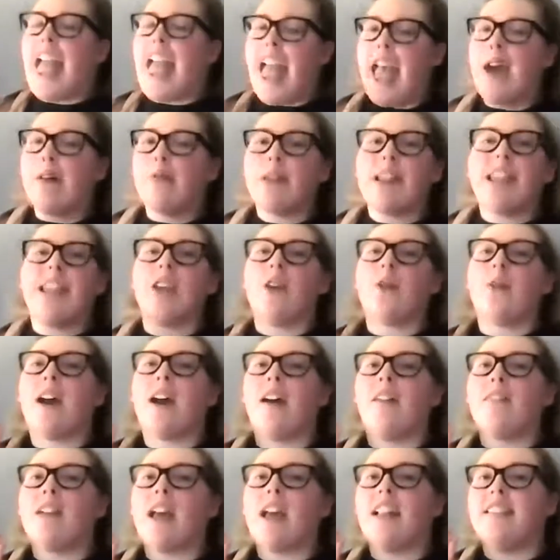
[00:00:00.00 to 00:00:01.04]
Emily, you
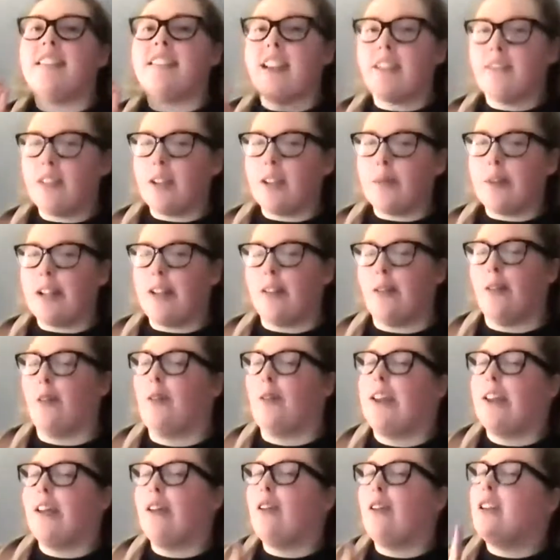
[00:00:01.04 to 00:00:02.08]
have definitely been a
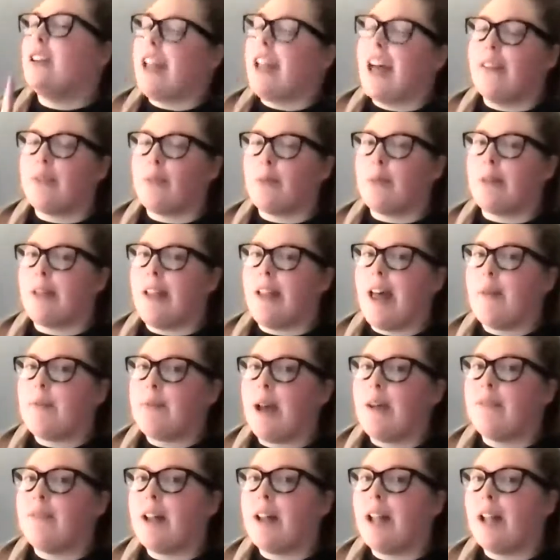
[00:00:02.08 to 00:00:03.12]
loyal live from your
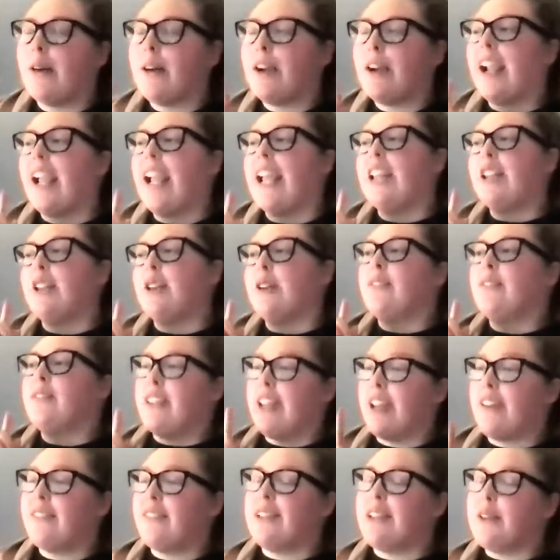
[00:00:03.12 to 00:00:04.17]
laptop follower, and you have
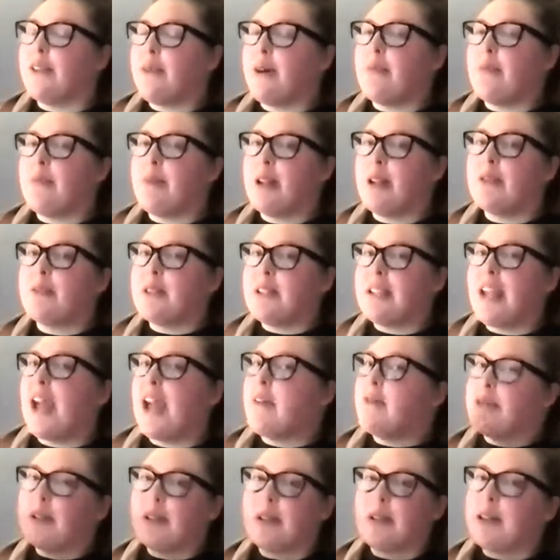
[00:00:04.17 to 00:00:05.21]
definitely won multiple
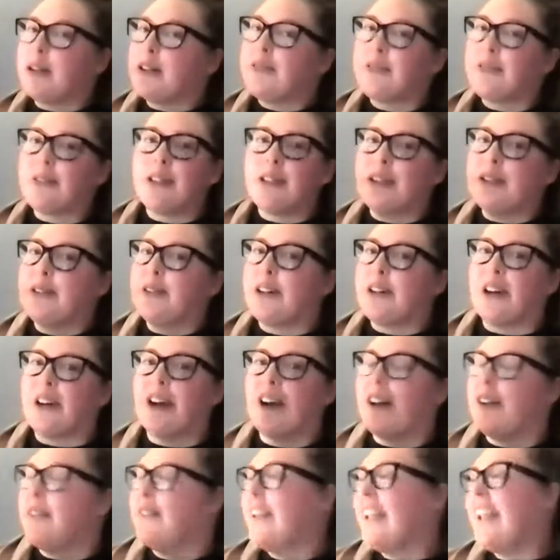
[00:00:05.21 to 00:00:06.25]
times. So good for you,
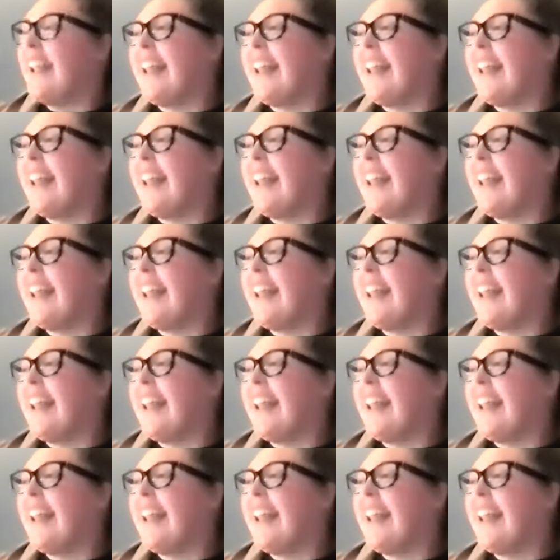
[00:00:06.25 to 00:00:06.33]
girl.